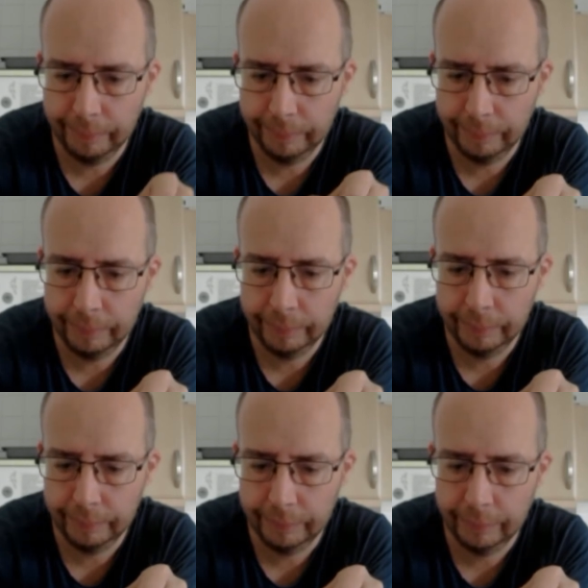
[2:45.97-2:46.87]

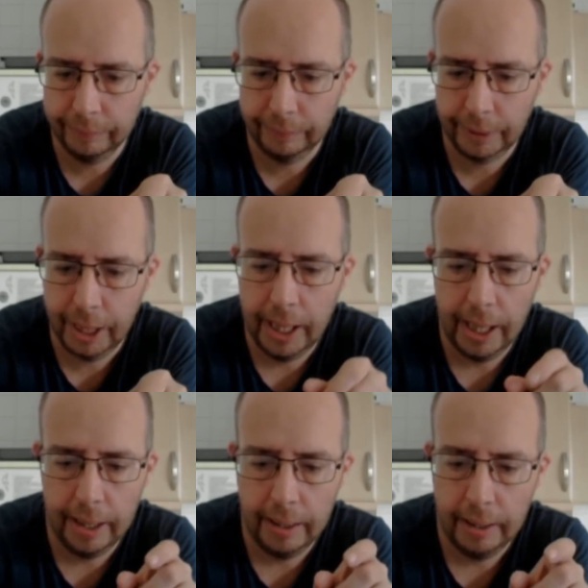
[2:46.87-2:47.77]

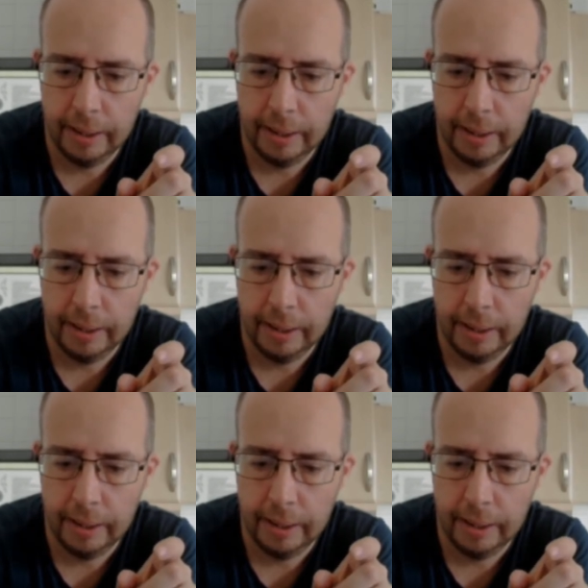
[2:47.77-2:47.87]
[no speech]